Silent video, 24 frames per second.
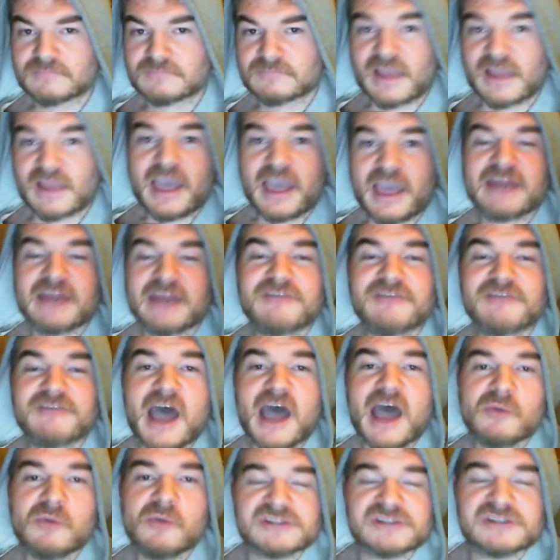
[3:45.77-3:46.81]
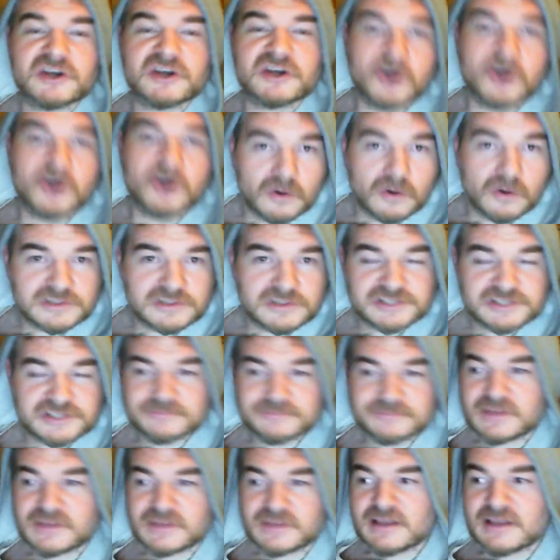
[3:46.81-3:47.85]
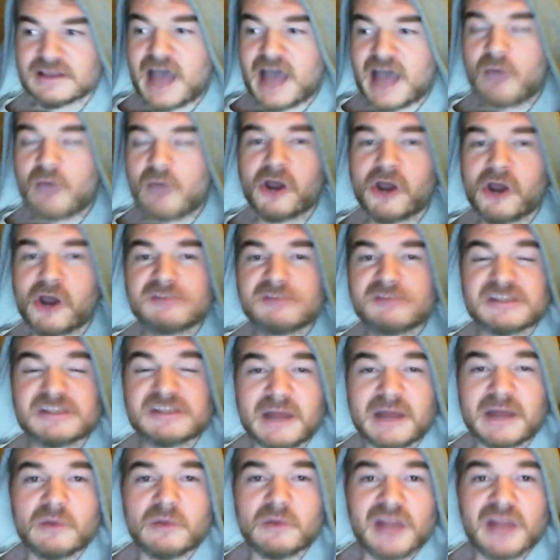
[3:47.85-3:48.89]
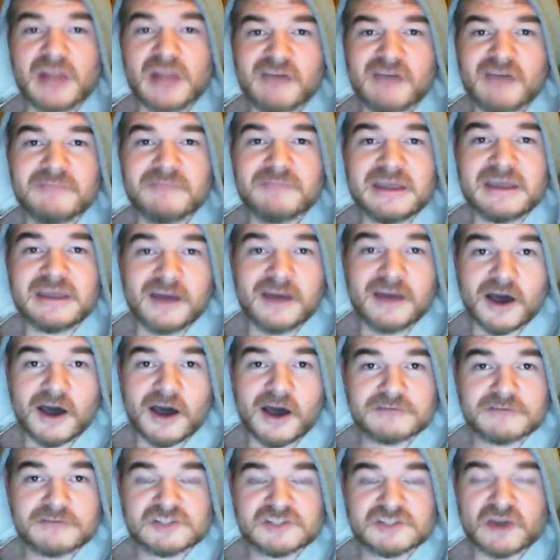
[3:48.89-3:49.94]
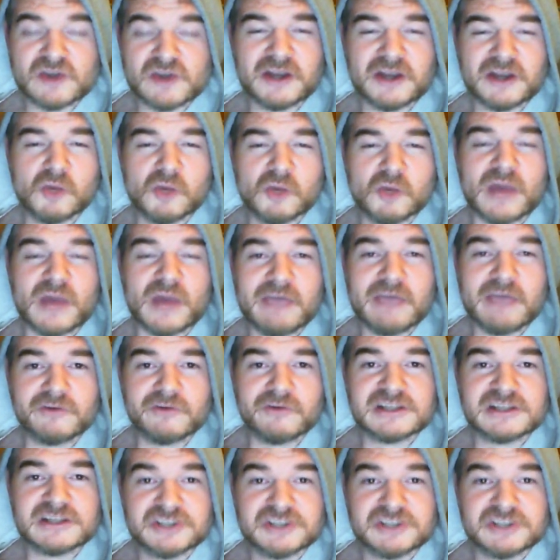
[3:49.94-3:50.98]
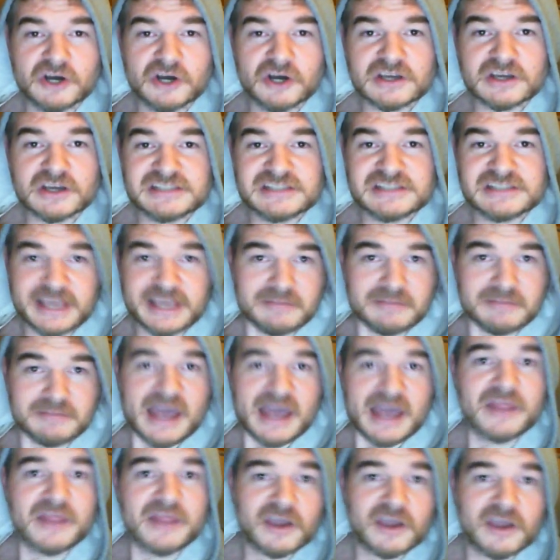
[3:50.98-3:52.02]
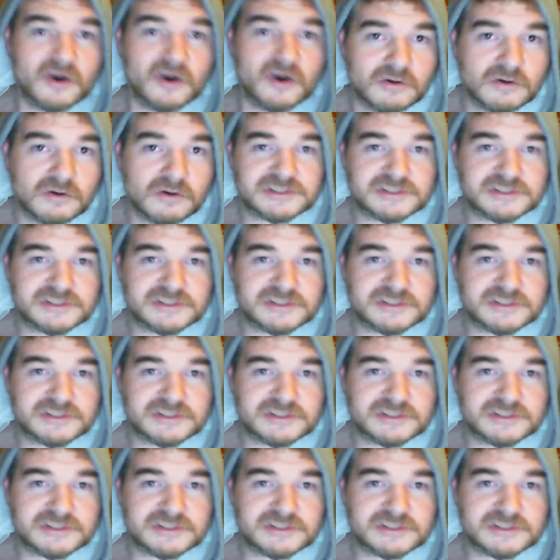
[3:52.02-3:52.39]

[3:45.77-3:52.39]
And if I was in a cult, I would hope somebody would love me enough to try to do whatever it took to get me out of that cult.